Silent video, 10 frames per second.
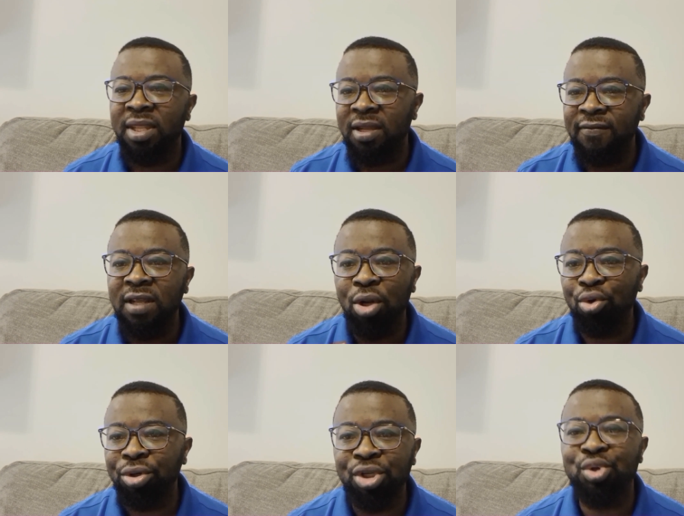if they
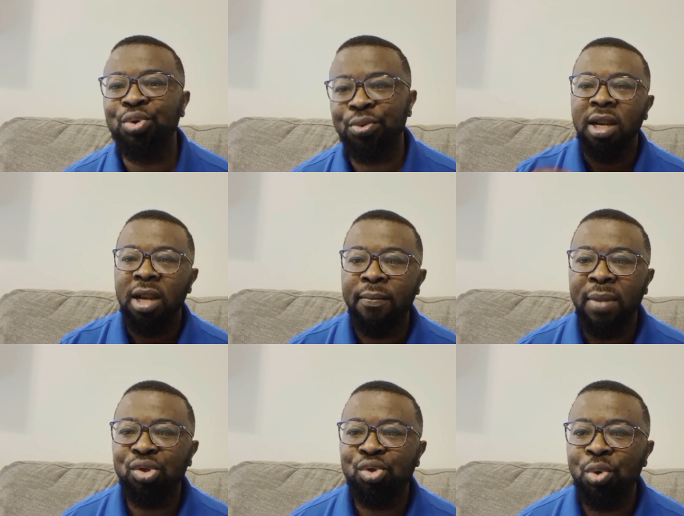loan it to you. Number
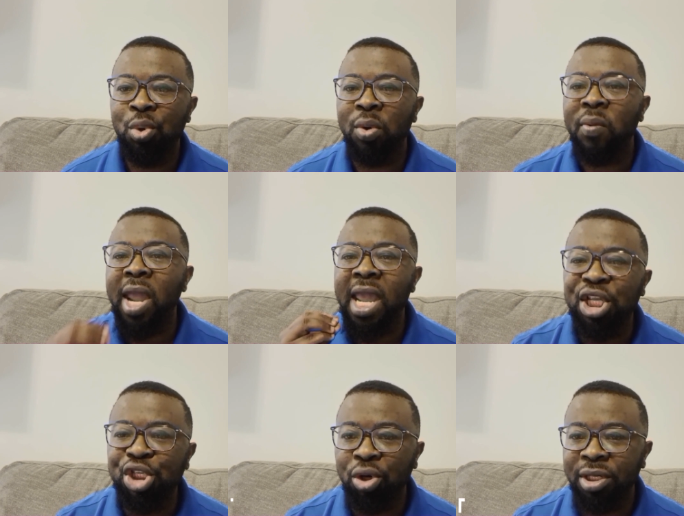two
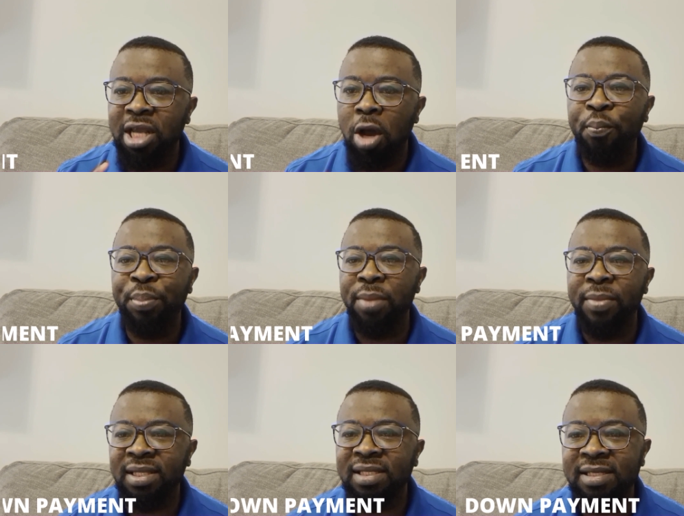is your down
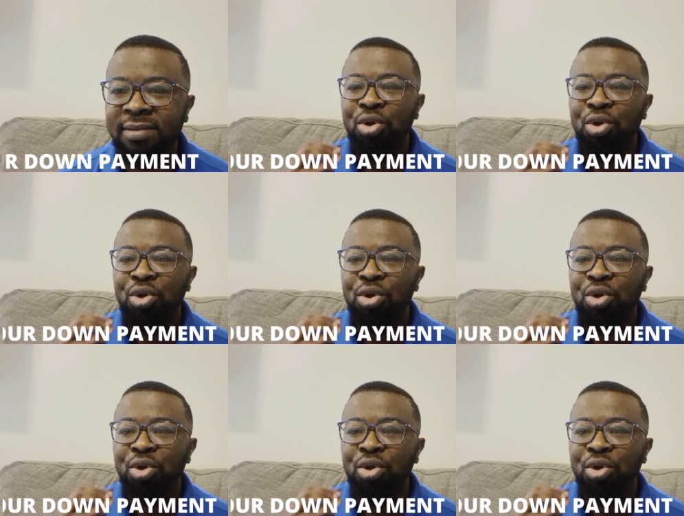payment.